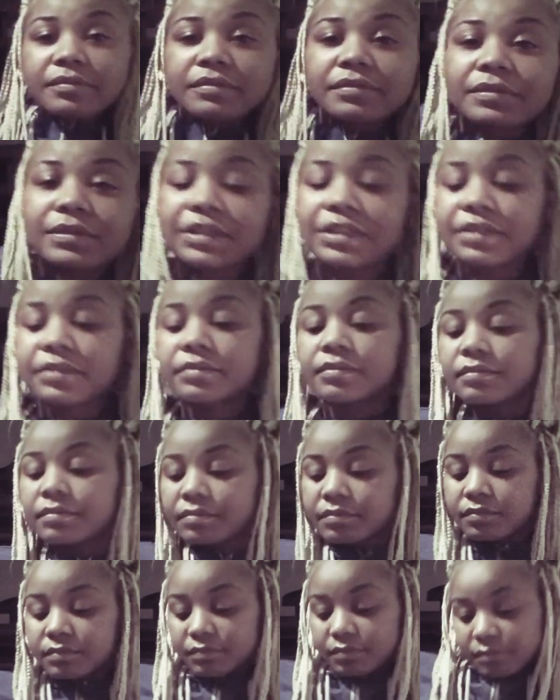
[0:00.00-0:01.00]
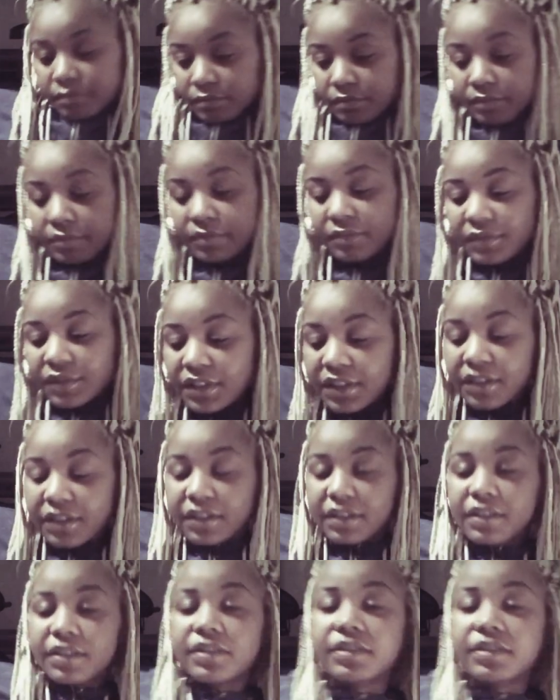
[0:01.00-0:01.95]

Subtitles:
And so he